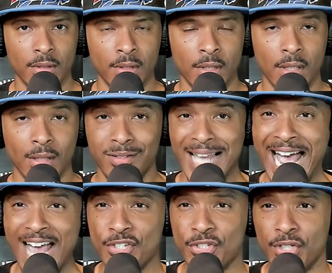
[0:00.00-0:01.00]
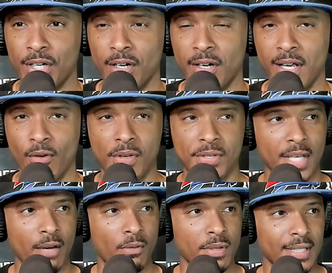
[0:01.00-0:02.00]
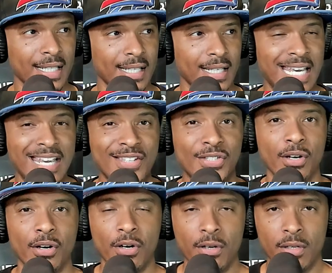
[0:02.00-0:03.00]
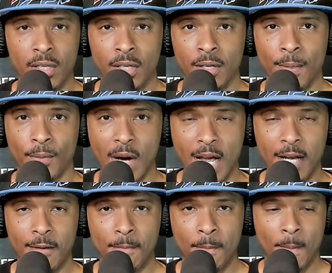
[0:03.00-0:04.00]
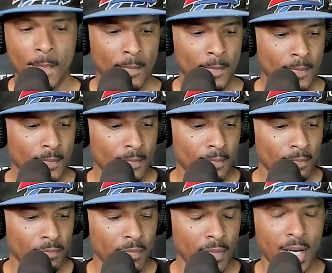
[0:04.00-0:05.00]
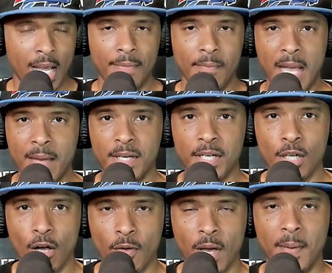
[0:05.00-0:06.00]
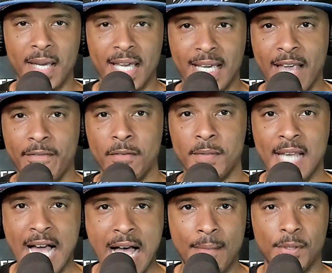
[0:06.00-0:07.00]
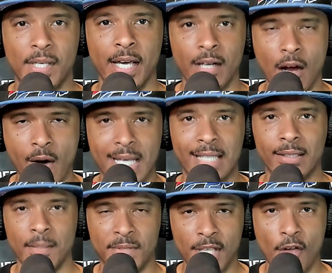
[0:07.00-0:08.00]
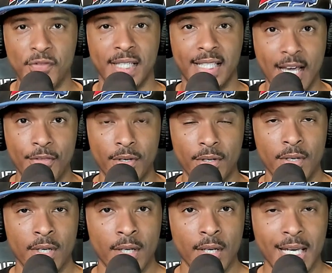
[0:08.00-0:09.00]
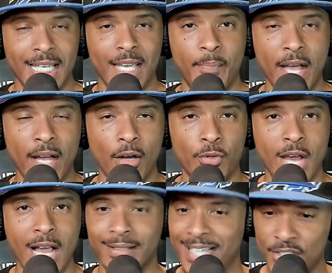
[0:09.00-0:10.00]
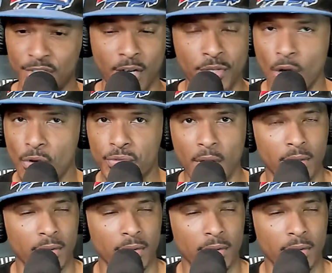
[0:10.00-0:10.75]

Last year, it was easier, right? And maybe, you know, it gave them time to kind of, all right, get themselves together and get back on track. This year, no, sir.